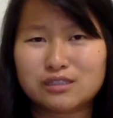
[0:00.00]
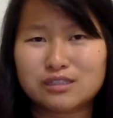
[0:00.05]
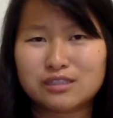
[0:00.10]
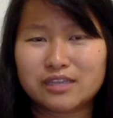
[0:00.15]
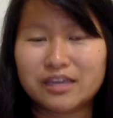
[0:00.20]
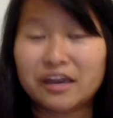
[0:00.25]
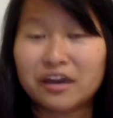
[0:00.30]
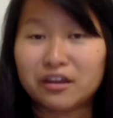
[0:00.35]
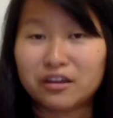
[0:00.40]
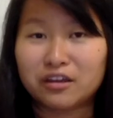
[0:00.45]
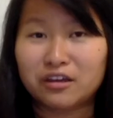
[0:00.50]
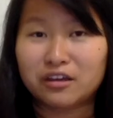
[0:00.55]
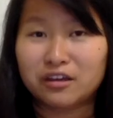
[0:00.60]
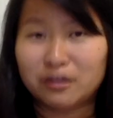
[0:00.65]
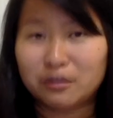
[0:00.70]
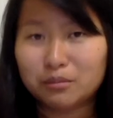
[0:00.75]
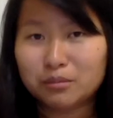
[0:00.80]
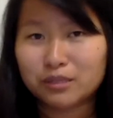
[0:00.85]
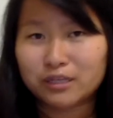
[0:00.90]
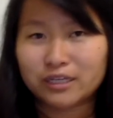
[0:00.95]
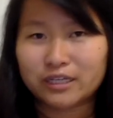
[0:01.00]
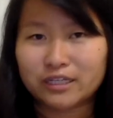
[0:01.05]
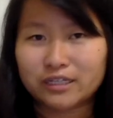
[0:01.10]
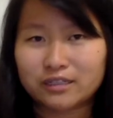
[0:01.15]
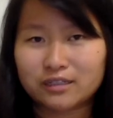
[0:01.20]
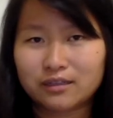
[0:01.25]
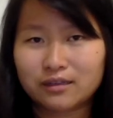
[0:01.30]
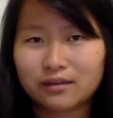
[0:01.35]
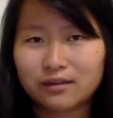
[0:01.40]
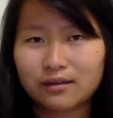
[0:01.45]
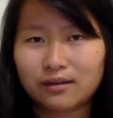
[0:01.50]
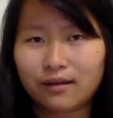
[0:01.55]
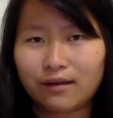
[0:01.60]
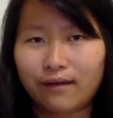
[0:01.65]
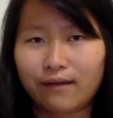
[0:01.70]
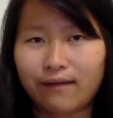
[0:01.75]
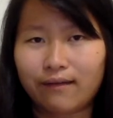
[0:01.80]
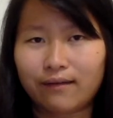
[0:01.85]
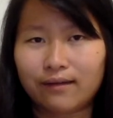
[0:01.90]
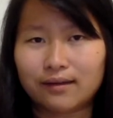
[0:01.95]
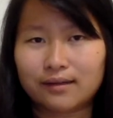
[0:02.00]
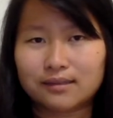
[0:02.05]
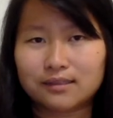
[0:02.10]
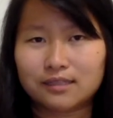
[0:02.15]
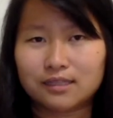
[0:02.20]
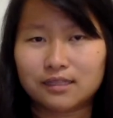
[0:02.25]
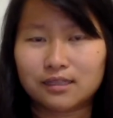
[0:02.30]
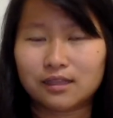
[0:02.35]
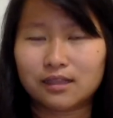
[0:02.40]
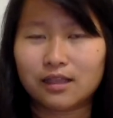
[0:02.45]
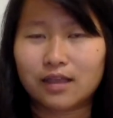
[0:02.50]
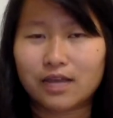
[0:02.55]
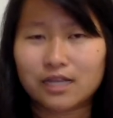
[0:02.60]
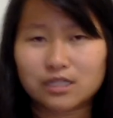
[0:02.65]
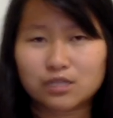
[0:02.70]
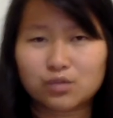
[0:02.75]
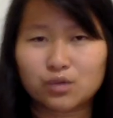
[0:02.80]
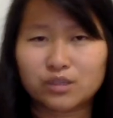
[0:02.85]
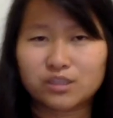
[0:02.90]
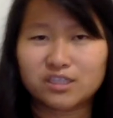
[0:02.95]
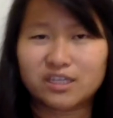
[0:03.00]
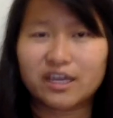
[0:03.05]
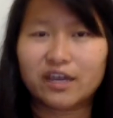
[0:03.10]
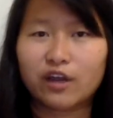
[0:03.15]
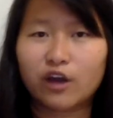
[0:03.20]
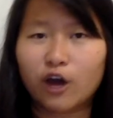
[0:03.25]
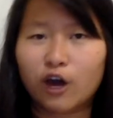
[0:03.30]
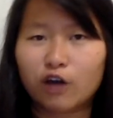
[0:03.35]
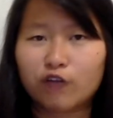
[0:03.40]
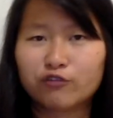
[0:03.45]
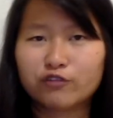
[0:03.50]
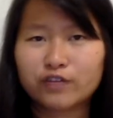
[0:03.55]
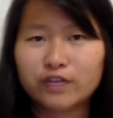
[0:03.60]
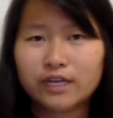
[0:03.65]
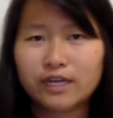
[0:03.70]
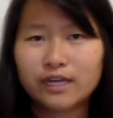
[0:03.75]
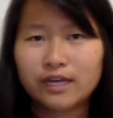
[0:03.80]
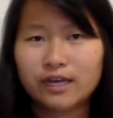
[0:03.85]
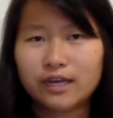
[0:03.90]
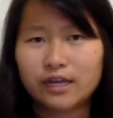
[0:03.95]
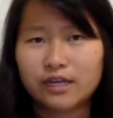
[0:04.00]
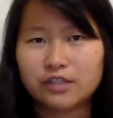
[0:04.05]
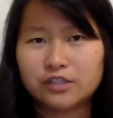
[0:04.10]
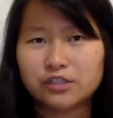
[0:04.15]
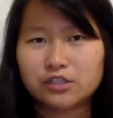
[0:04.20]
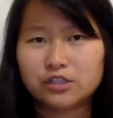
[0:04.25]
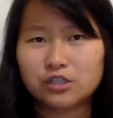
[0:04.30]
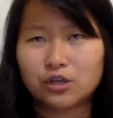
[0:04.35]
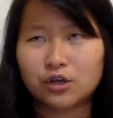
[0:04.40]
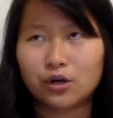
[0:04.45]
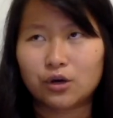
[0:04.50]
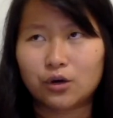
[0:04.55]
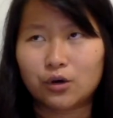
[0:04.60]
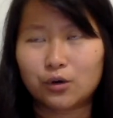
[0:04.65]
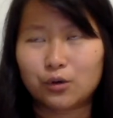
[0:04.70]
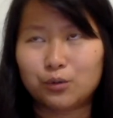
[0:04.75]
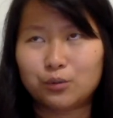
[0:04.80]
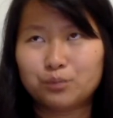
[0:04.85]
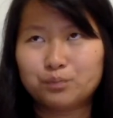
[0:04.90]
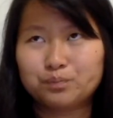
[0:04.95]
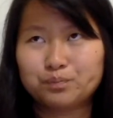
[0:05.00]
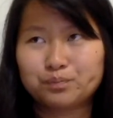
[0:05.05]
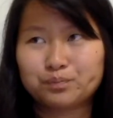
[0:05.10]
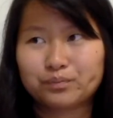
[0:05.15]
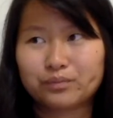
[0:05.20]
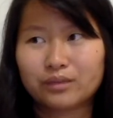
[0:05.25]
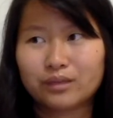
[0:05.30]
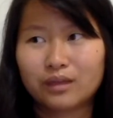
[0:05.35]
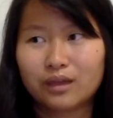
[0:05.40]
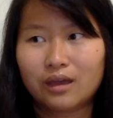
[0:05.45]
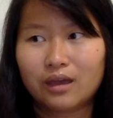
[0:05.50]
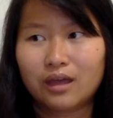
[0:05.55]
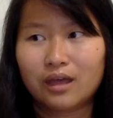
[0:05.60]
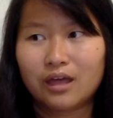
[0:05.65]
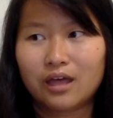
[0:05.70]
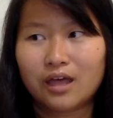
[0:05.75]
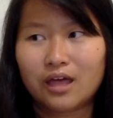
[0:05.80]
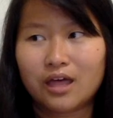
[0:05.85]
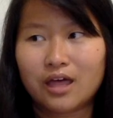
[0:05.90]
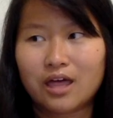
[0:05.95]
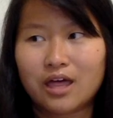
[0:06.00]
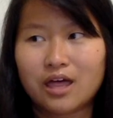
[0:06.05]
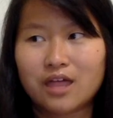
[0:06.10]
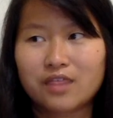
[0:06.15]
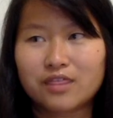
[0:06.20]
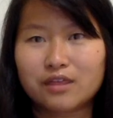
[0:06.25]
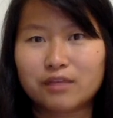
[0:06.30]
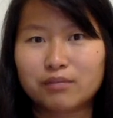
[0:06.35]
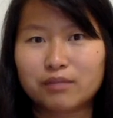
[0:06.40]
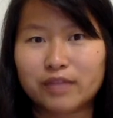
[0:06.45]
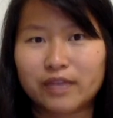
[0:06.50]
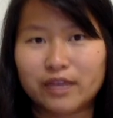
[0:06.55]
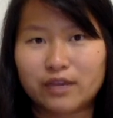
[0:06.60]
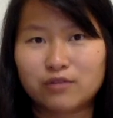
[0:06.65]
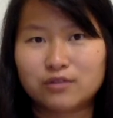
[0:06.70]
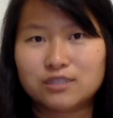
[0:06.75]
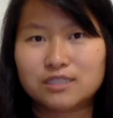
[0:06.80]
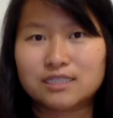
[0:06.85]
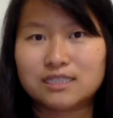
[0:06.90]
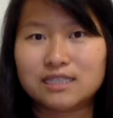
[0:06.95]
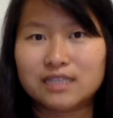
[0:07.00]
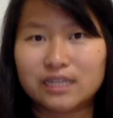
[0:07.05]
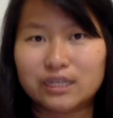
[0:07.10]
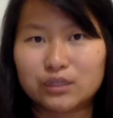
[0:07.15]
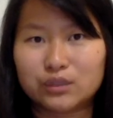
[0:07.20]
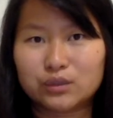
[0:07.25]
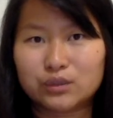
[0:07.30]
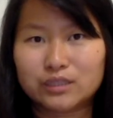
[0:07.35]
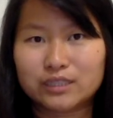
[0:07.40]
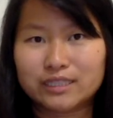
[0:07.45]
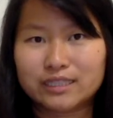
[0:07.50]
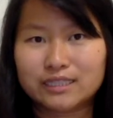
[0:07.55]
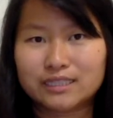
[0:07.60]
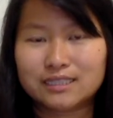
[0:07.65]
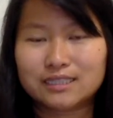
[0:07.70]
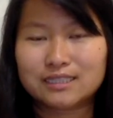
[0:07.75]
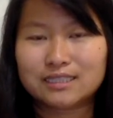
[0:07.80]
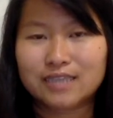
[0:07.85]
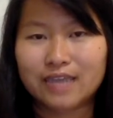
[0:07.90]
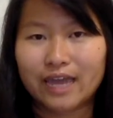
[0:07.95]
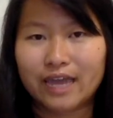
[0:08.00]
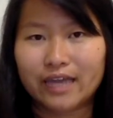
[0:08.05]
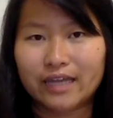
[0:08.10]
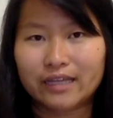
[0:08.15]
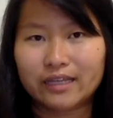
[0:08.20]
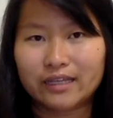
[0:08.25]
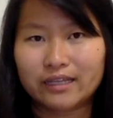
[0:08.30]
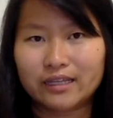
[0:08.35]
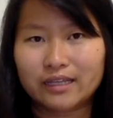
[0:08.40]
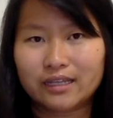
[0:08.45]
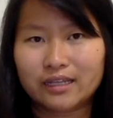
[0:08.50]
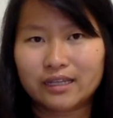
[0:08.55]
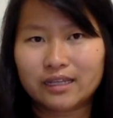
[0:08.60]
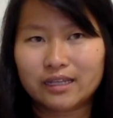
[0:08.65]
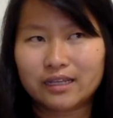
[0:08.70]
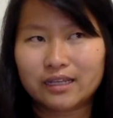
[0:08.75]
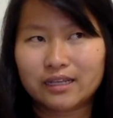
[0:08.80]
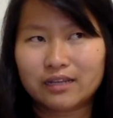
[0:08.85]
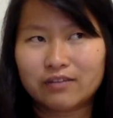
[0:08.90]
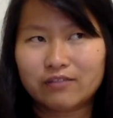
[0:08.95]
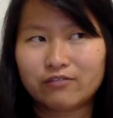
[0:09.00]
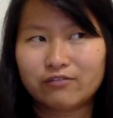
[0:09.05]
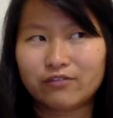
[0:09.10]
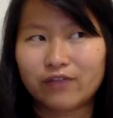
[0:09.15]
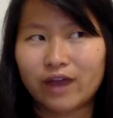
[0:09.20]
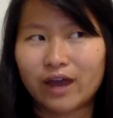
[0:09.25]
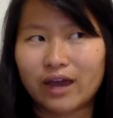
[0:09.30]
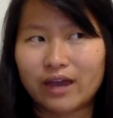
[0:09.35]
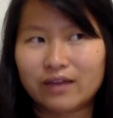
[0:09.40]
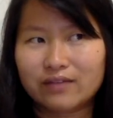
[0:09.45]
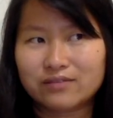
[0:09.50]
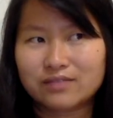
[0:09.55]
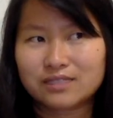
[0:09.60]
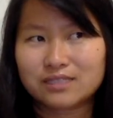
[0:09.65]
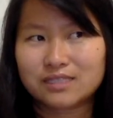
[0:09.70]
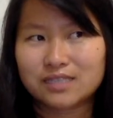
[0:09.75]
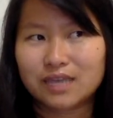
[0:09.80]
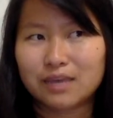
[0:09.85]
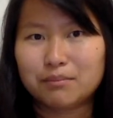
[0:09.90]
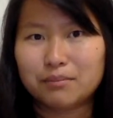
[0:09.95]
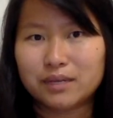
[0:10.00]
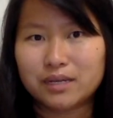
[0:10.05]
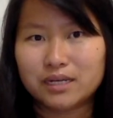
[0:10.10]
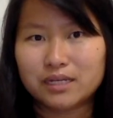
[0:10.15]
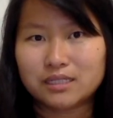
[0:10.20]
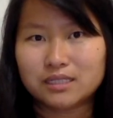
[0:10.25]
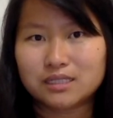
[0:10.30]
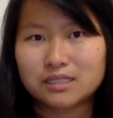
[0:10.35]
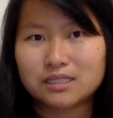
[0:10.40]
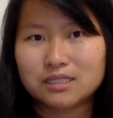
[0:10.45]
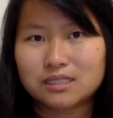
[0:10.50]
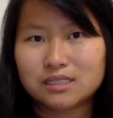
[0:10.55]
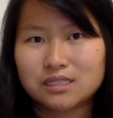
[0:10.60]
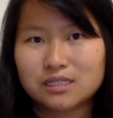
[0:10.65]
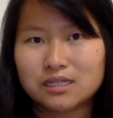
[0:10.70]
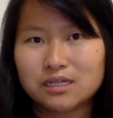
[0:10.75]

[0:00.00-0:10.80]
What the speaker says: get on the airplane, and the last one to get off. And so the plane was literally 5 to 10 minutes